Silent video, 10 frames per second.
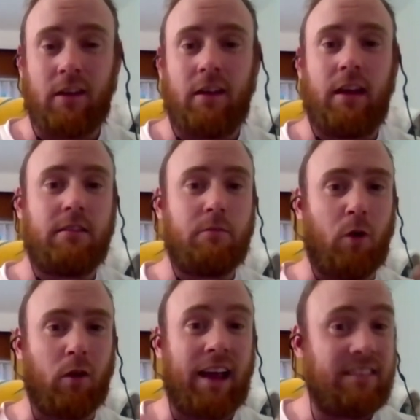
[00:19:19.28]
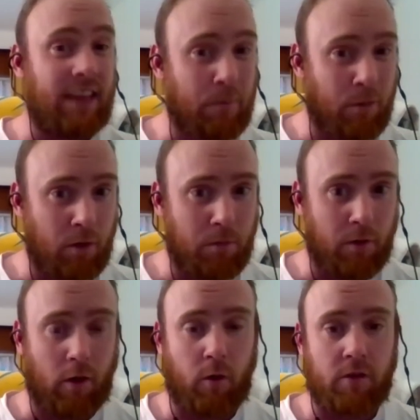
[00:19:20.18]
Hmm. It's more like, is it
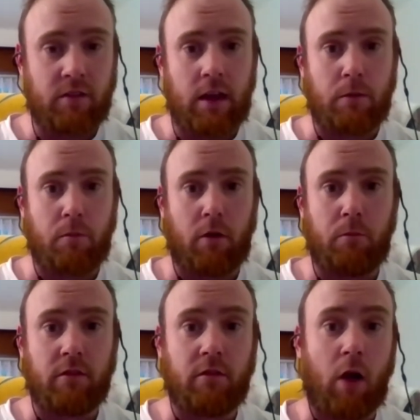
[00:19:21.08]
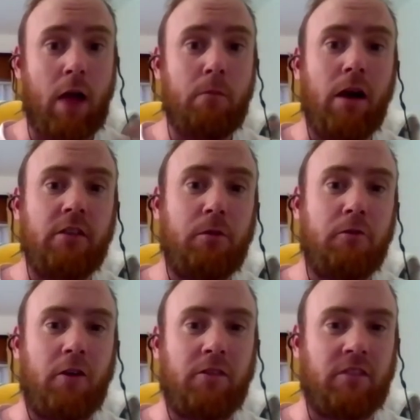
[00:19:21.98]
appropriate or is it inappropriate? So I much
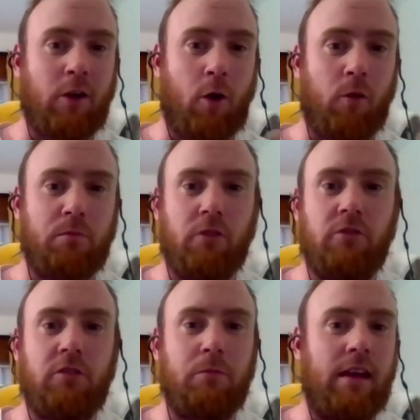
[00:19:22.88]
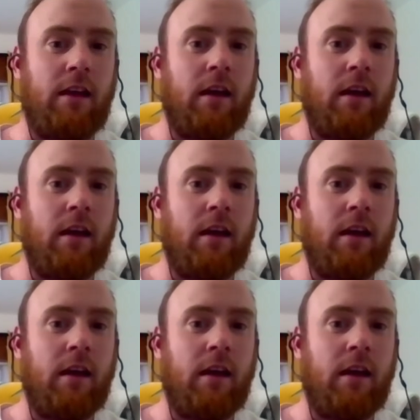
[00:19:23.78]
prefer, does it correspond to me?